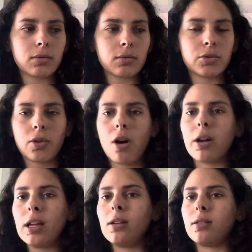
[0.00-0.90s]
draw
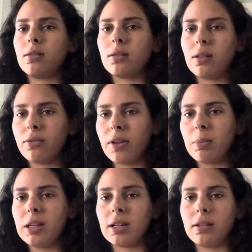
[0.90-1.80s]
in the
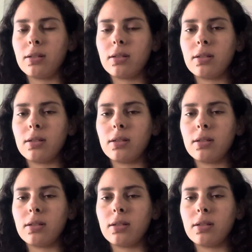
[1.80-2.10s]
feminine.